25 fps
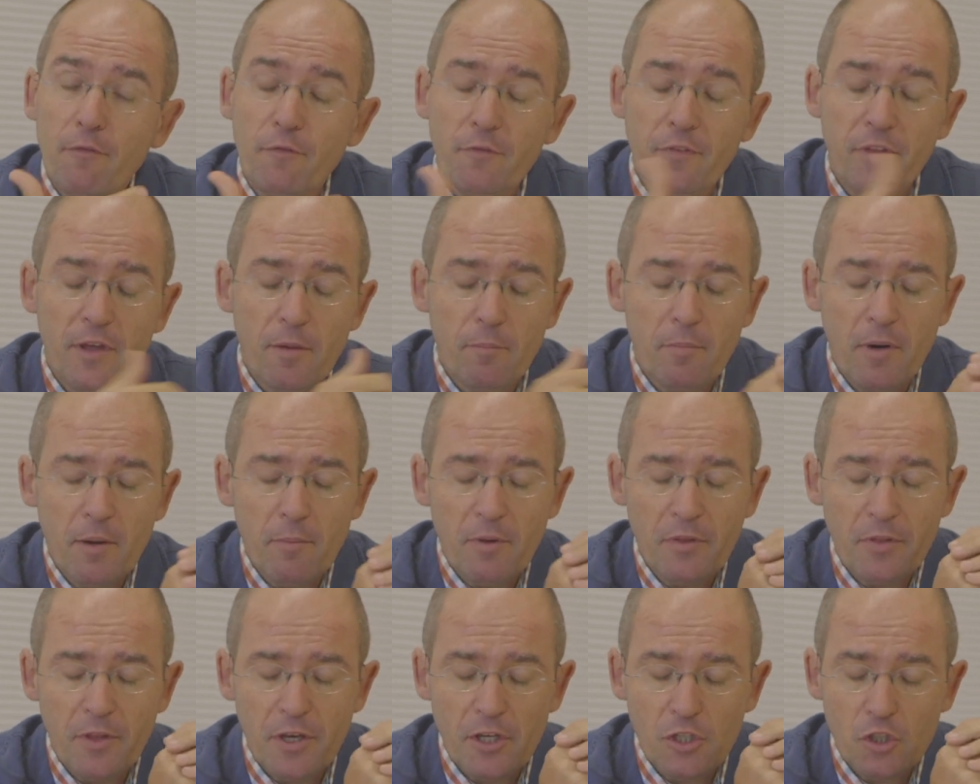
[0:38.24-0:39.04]
the
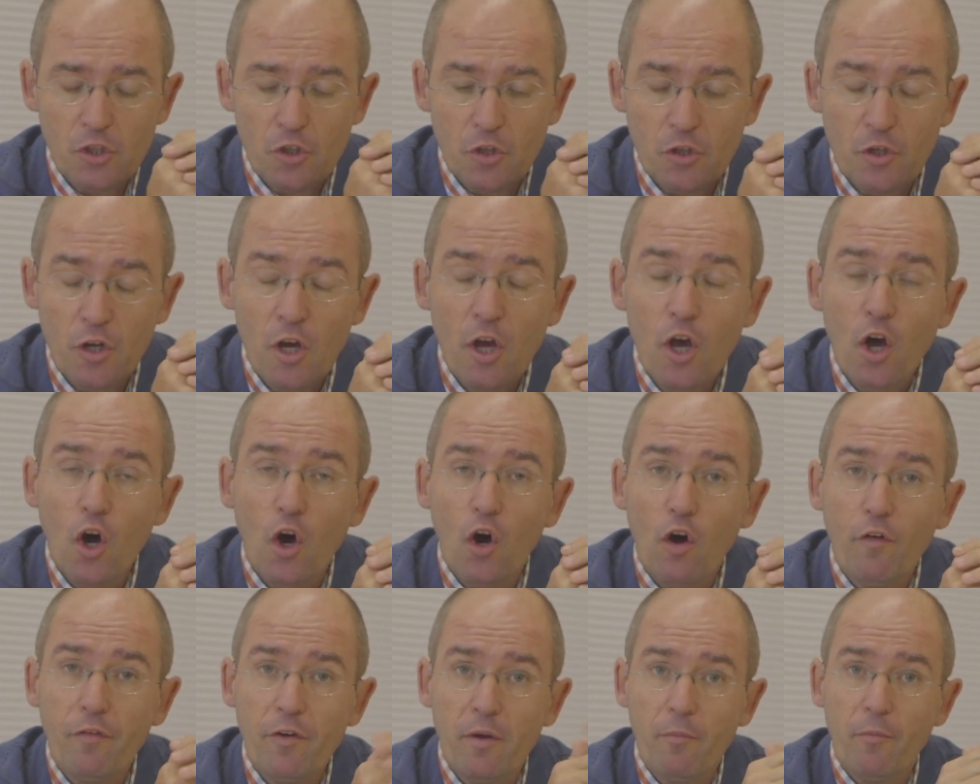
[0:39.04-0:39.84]
implementation
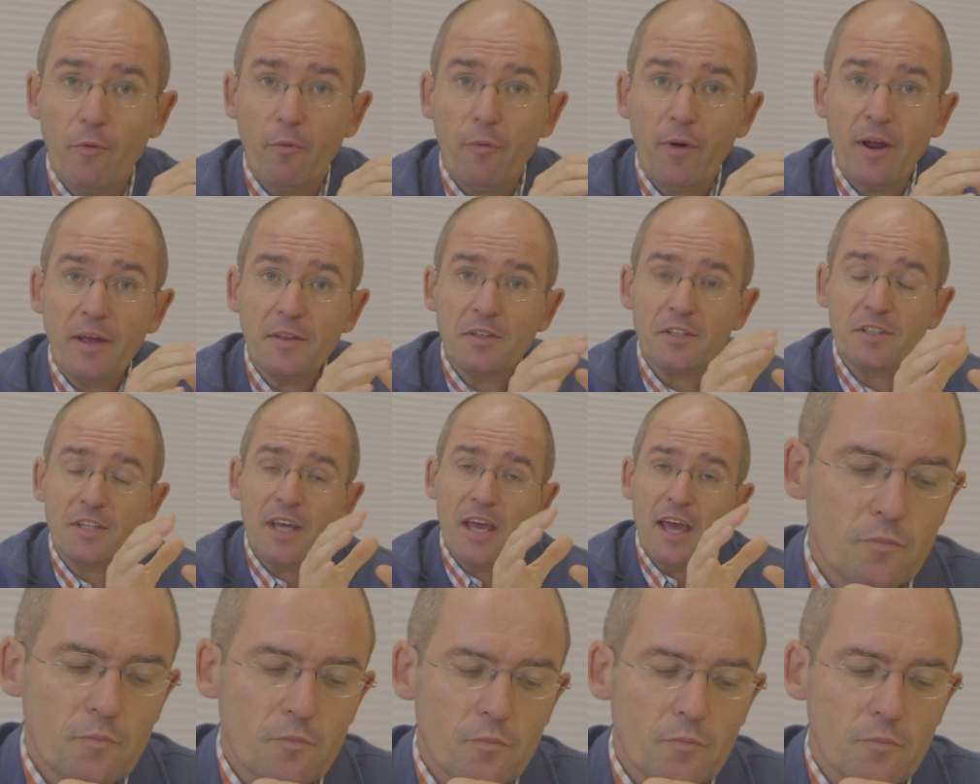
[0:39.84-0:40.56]
of human rights.